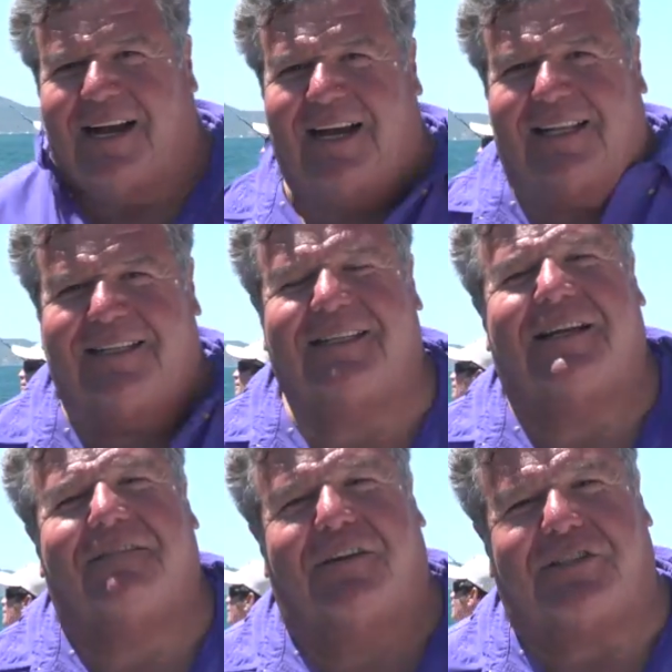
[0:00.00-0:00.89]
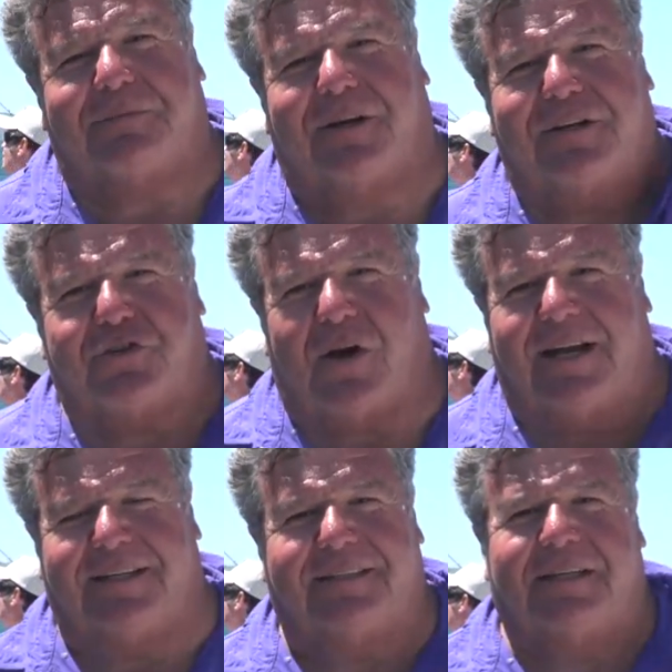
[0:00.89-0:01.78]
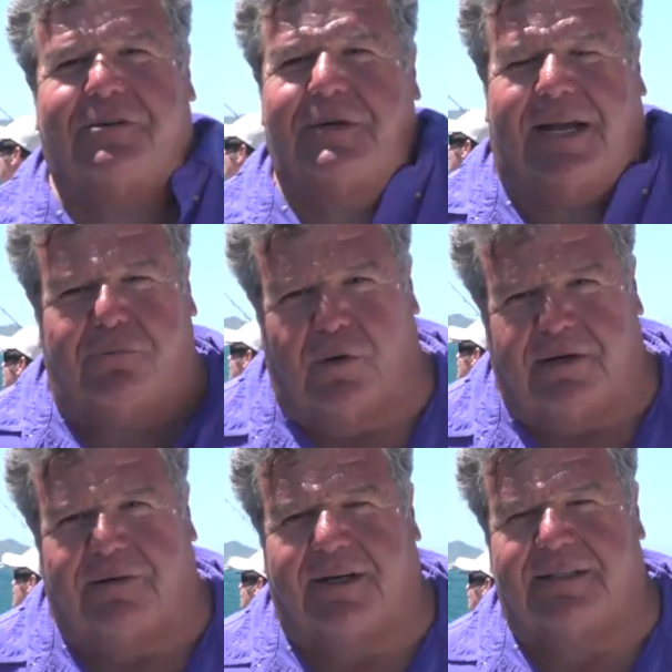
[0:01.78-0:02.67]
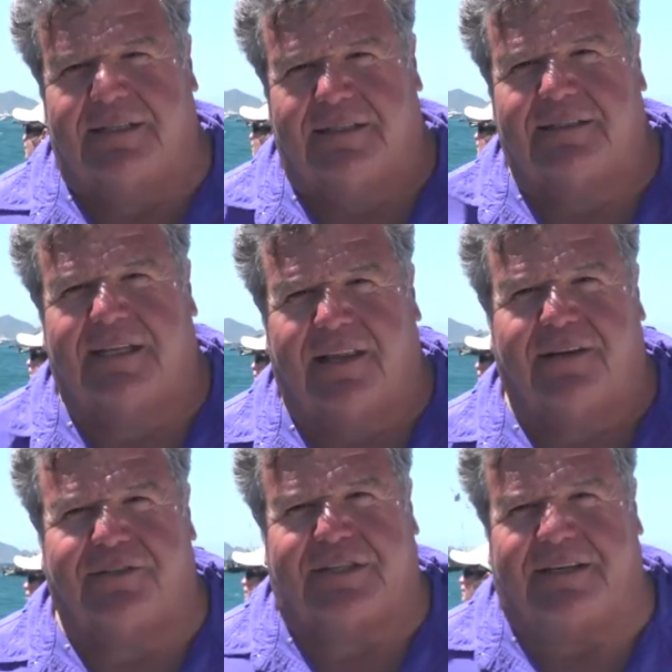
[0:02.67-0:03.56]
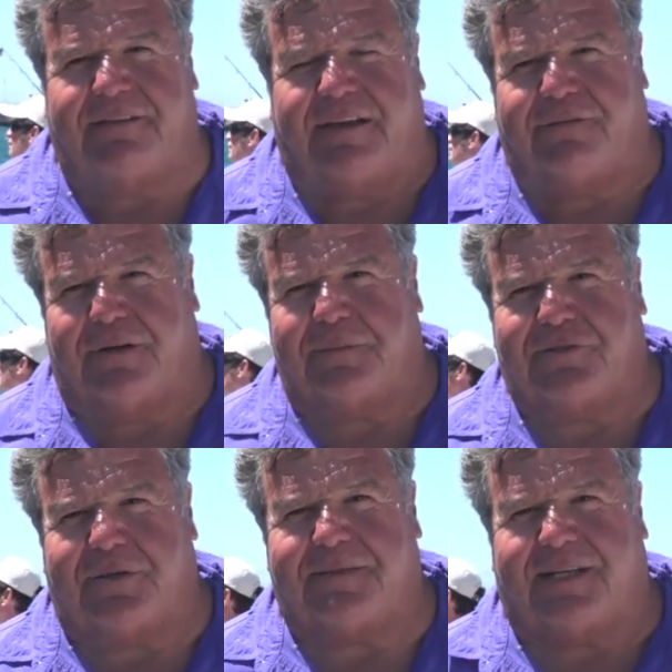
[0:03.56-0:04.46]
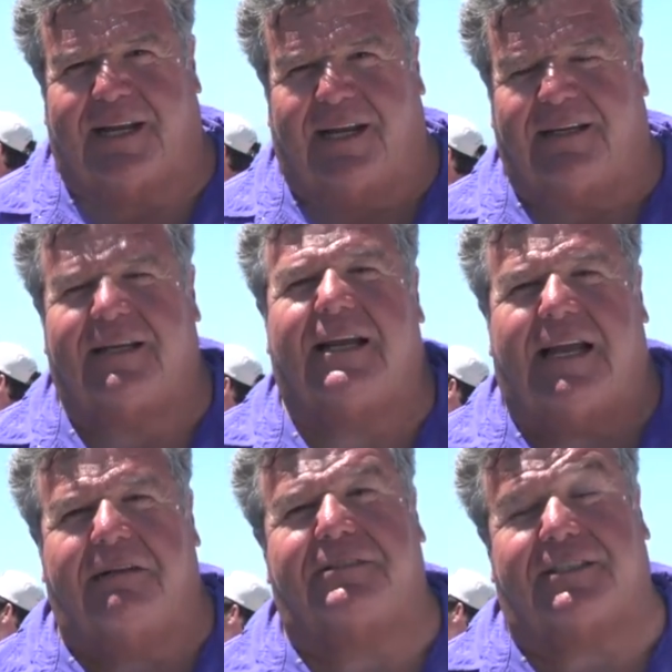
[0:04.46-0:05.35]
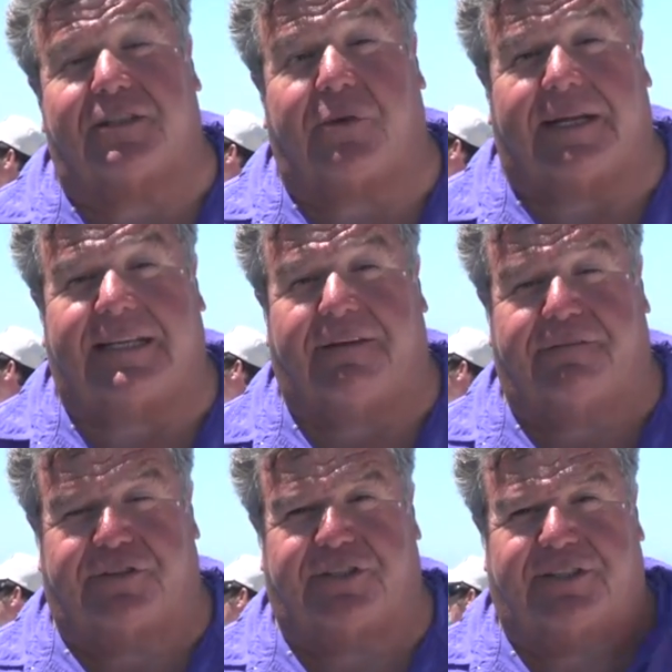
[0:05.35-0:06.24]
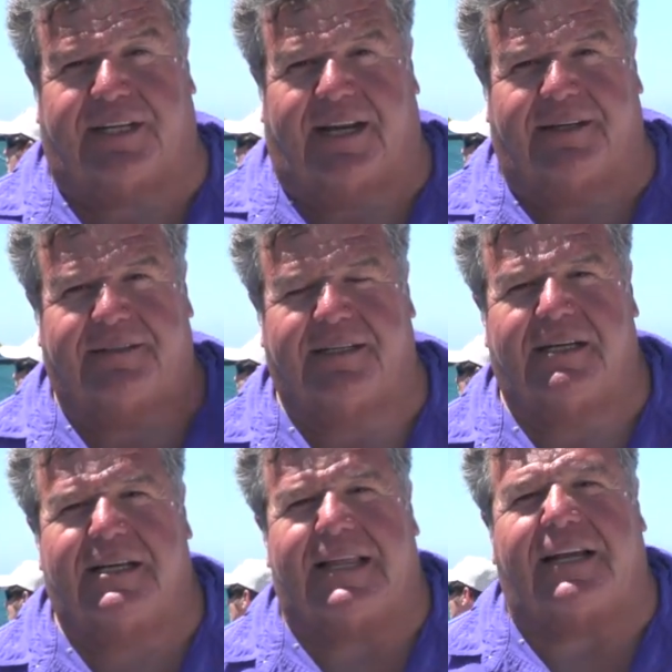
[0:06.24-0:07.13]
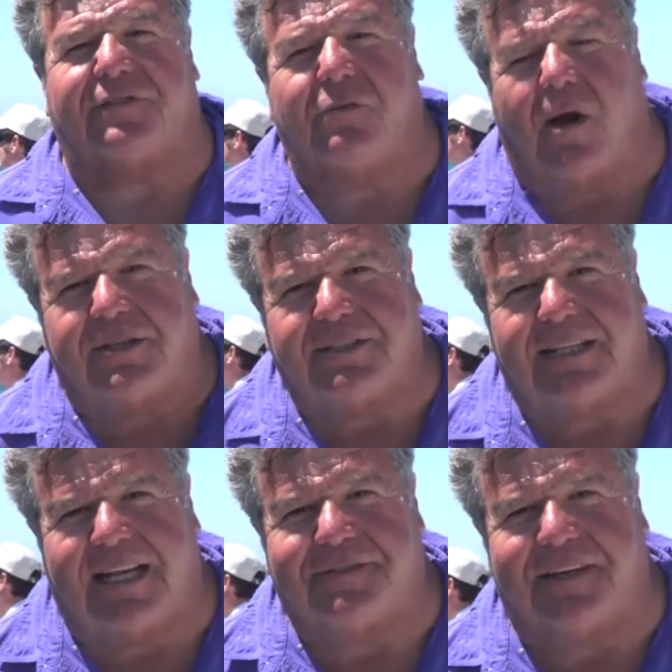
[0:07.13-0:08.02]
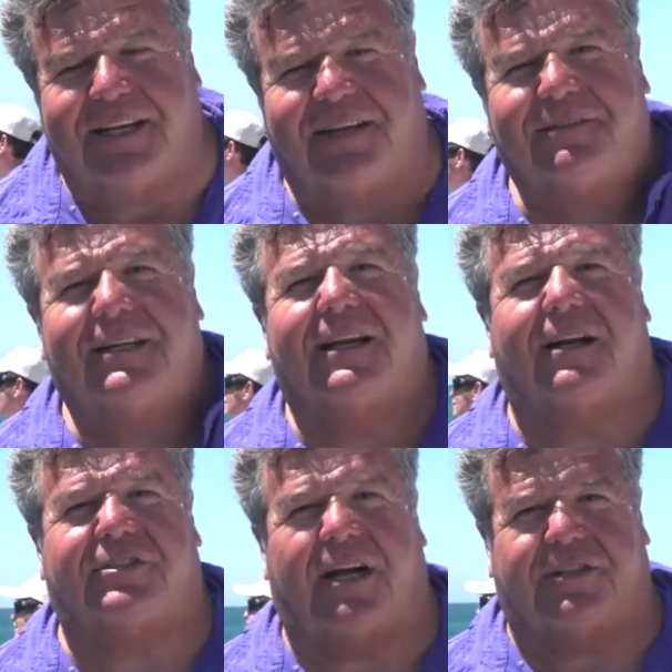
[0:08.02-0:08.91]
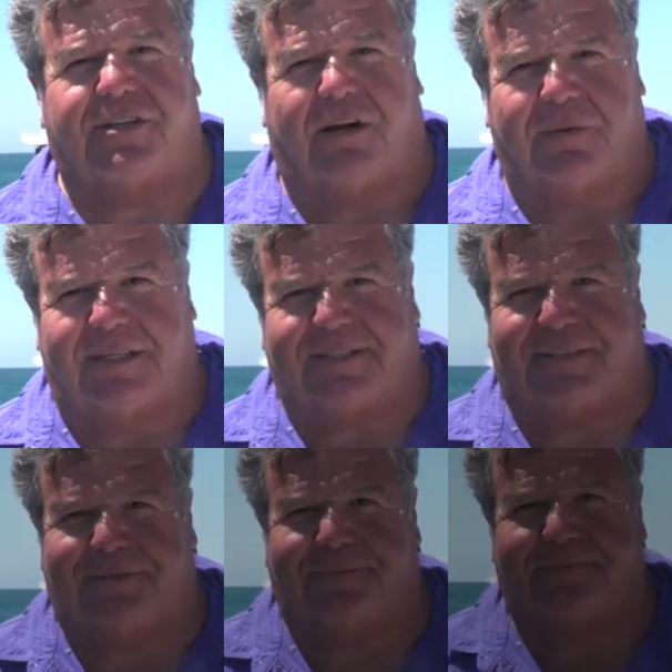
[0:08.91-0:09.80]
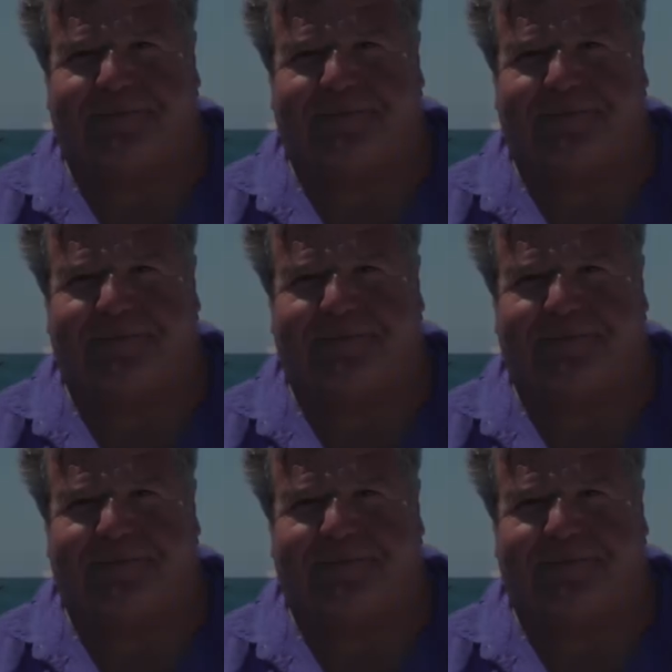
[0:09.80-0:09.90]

Island, fishing by the Triton. We had one of our another TVA family trips today. It was just a great day fishing today. Thanks for watching today's video, and I'll talk to y'all really soon.